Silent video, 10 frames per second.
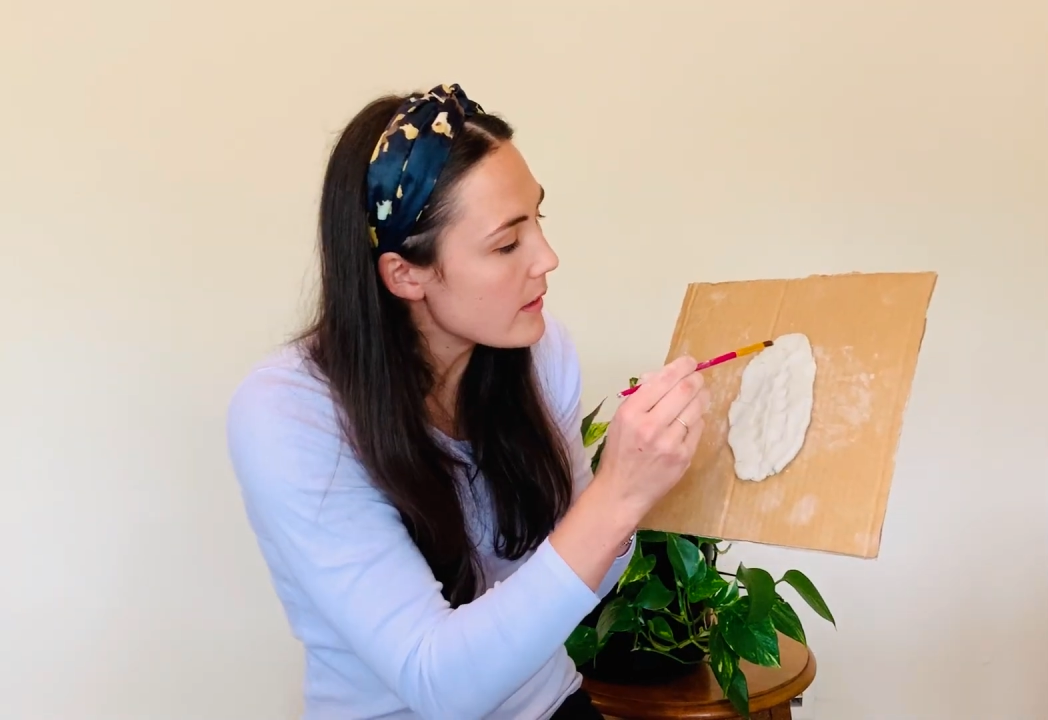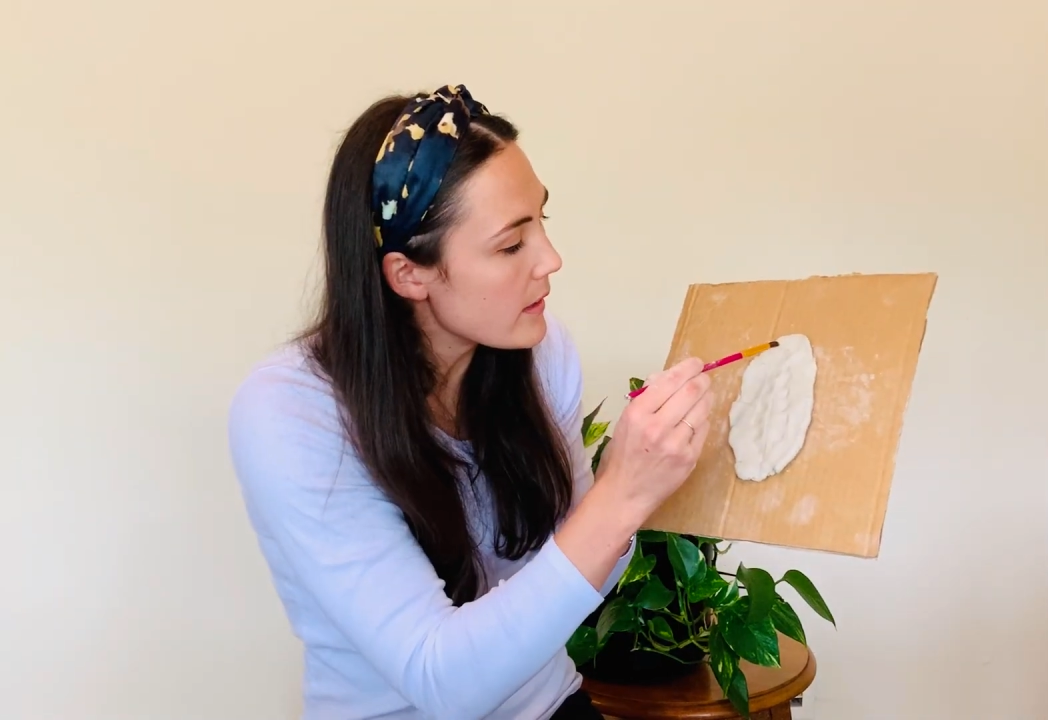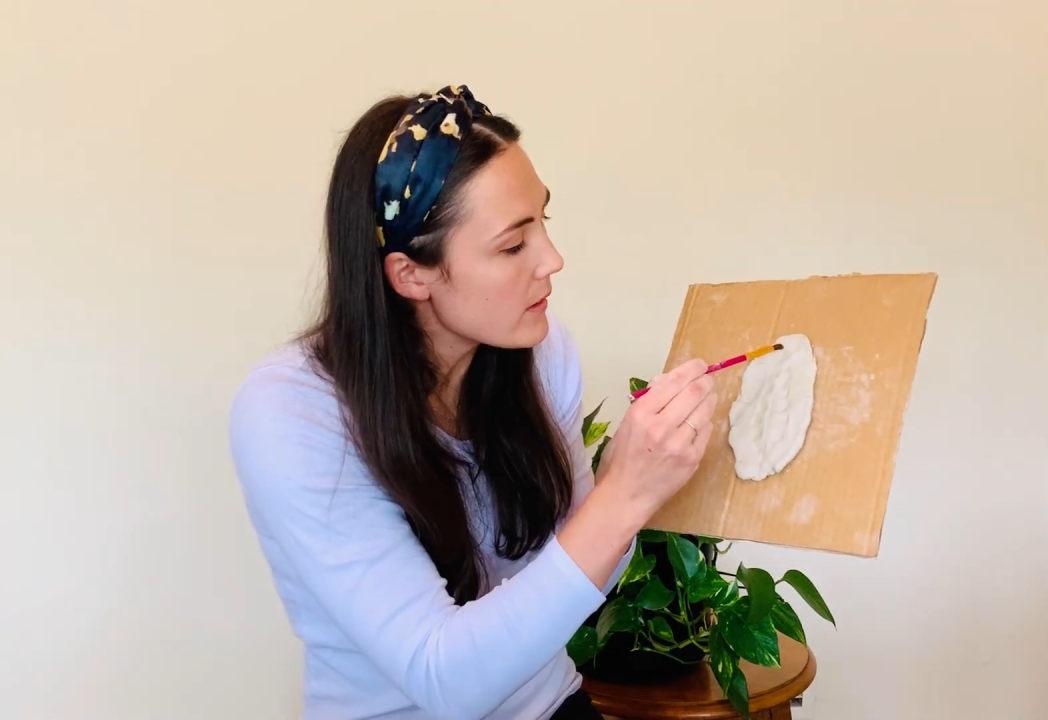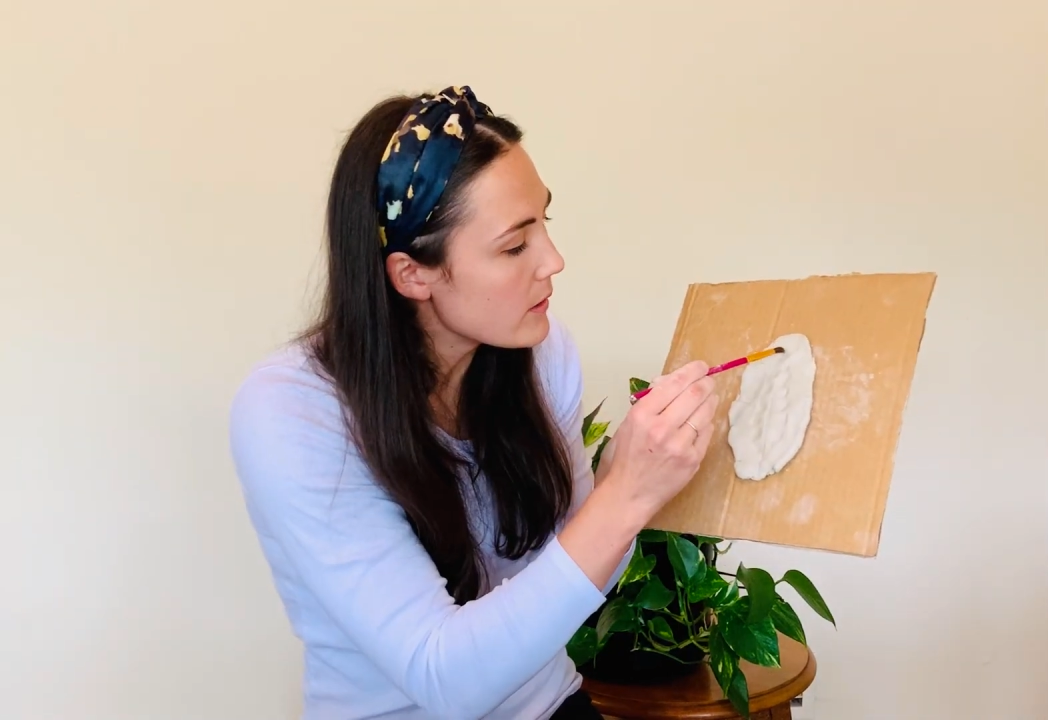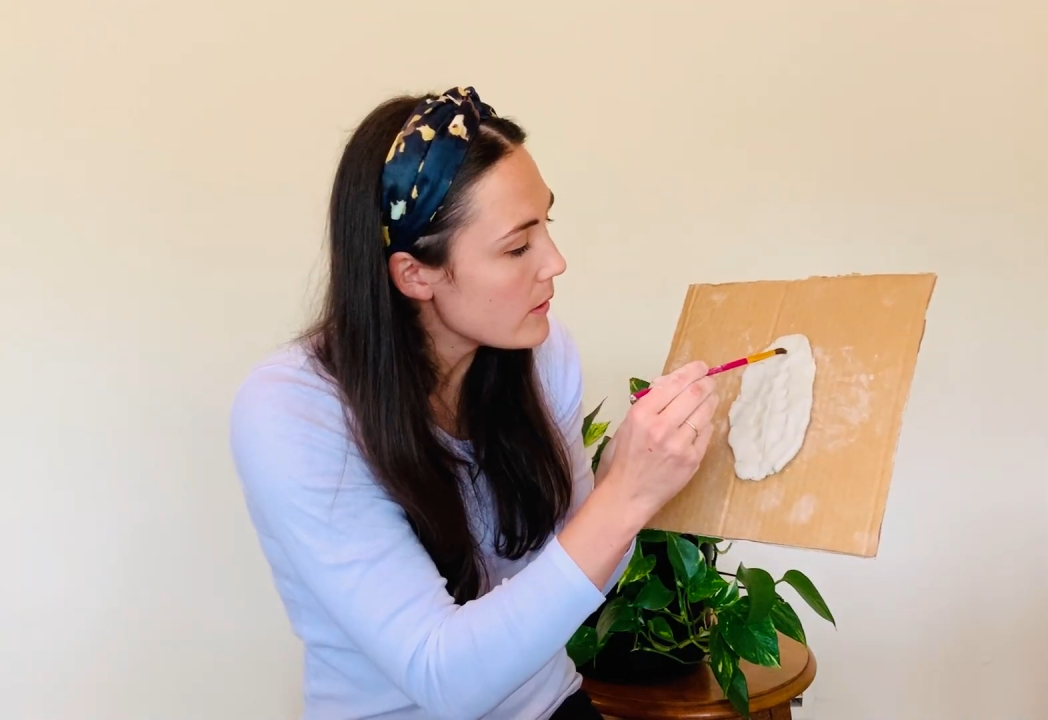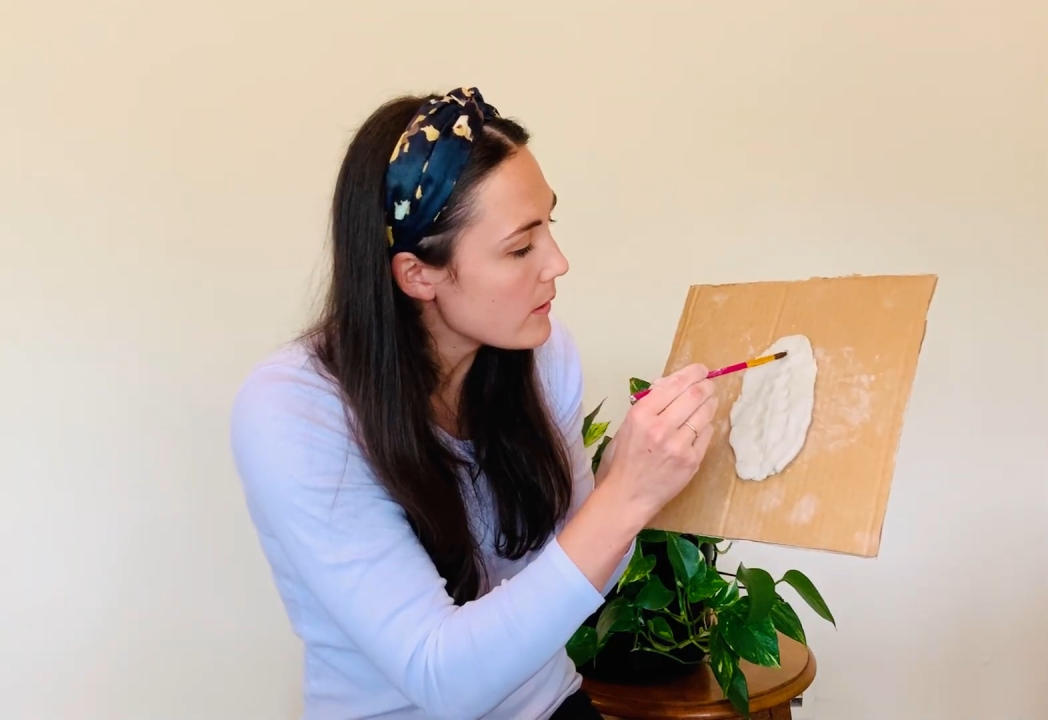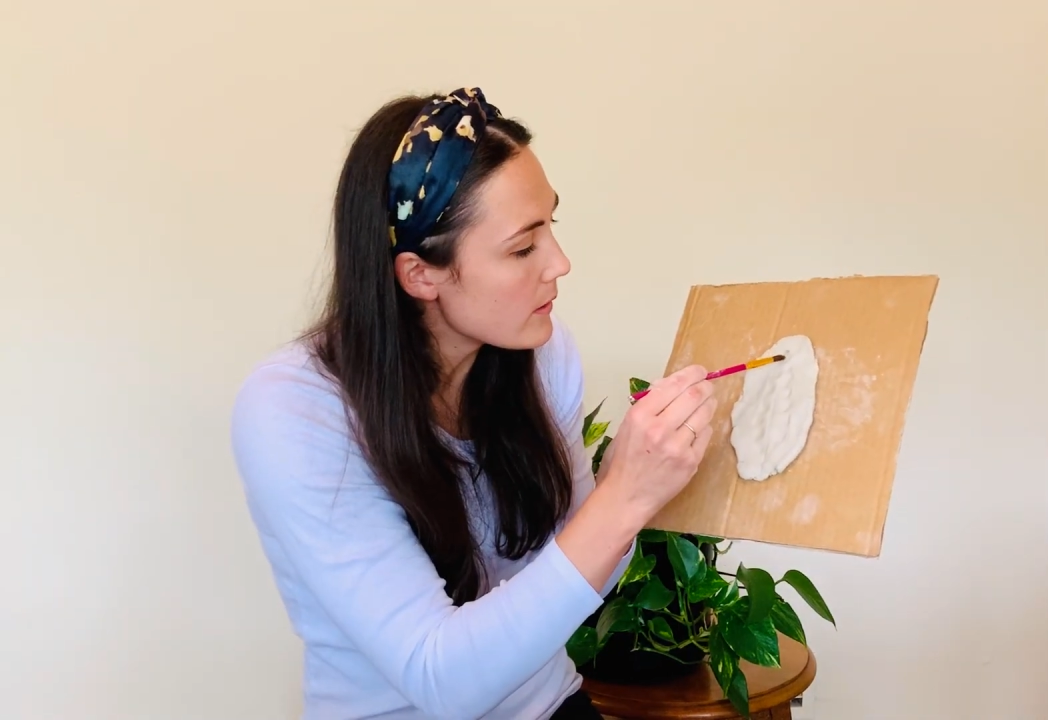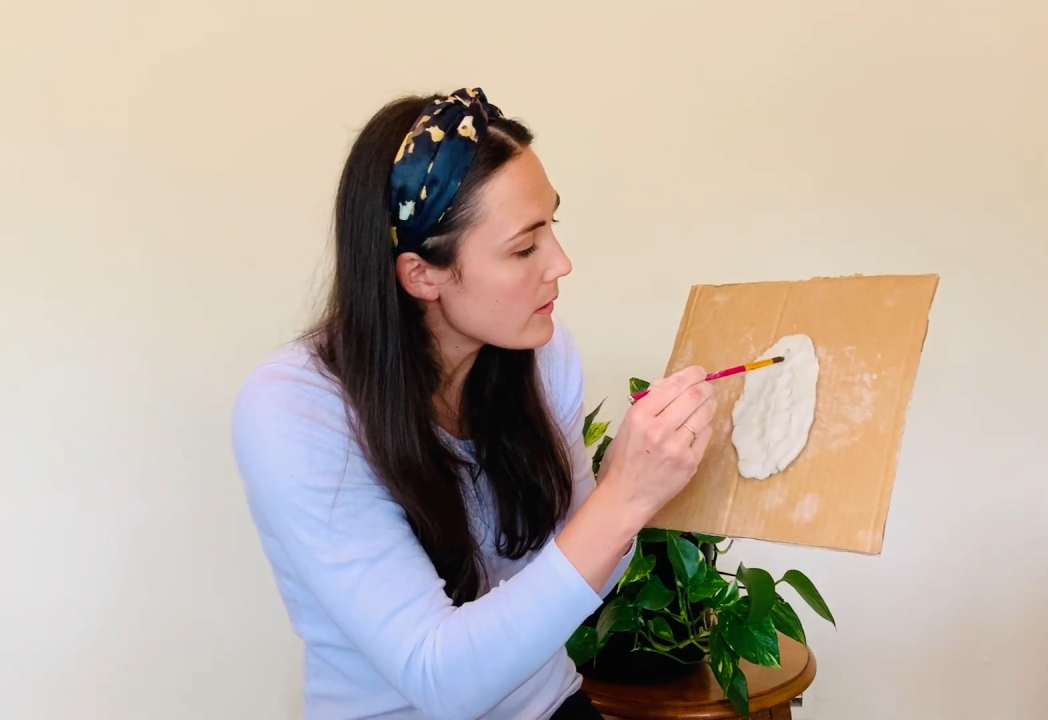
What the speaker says: there so you can